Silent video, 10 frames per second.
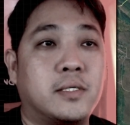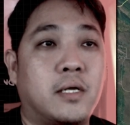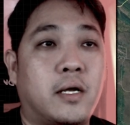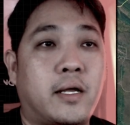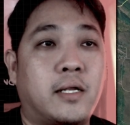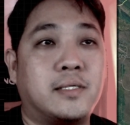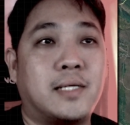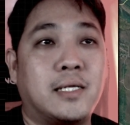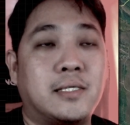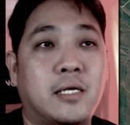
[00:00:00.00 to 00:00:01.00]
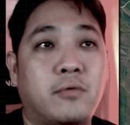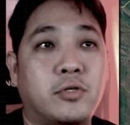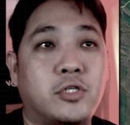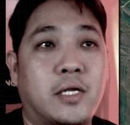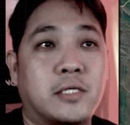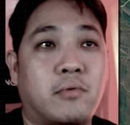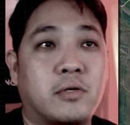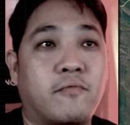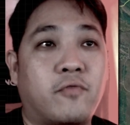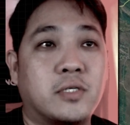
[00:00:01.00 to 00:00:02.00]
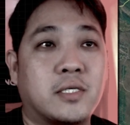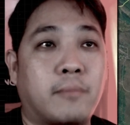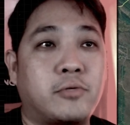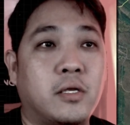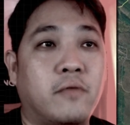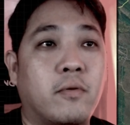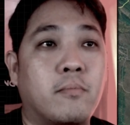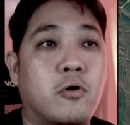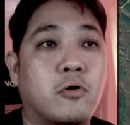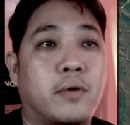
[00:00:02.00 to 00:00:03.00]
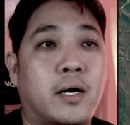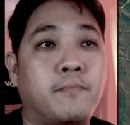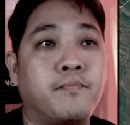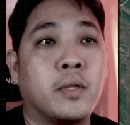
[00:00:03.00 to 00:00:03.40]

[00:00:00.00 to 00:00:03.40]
at the Zalizne region as the Russian forces captured even more ground.